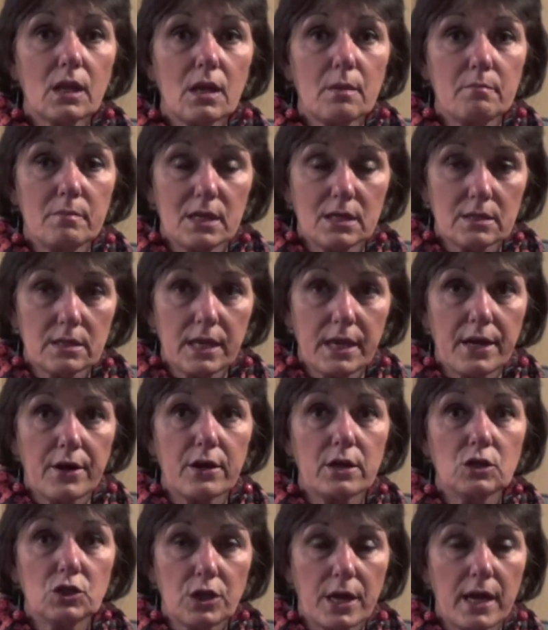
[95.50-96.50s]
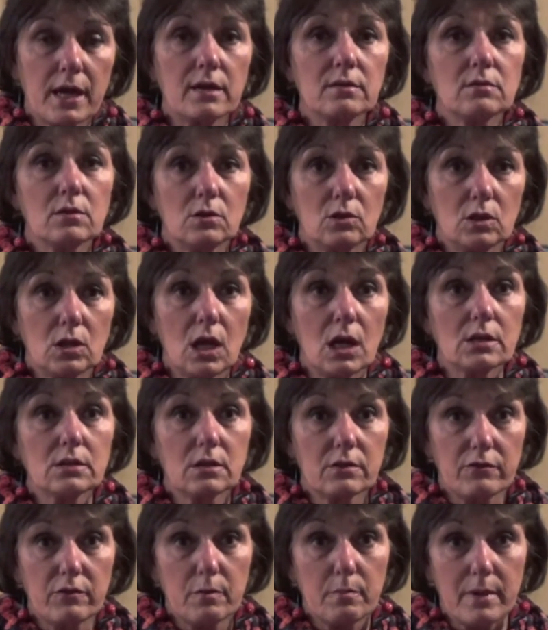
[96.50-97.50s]
miscarriage as the
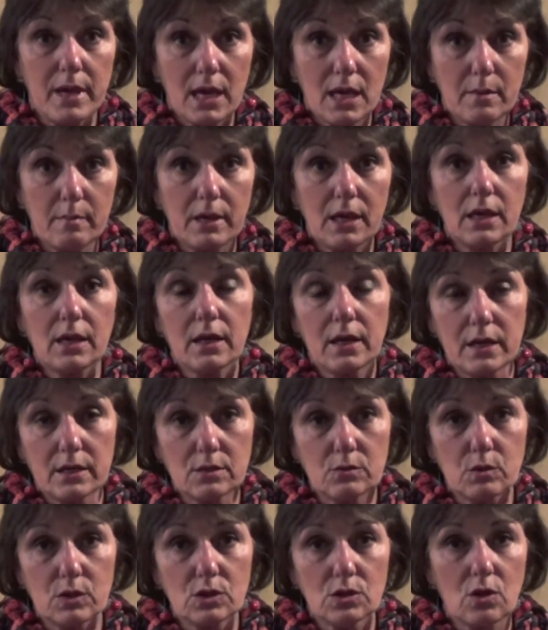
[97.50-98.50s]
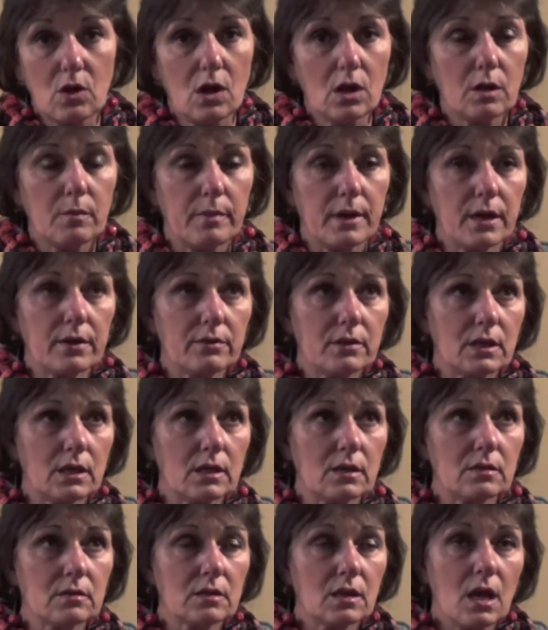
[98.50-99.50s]
loss of a baby as we talk about
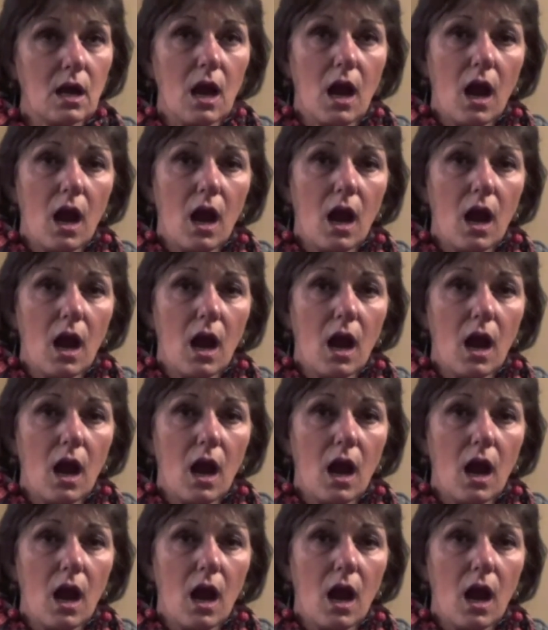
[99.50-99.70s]
this.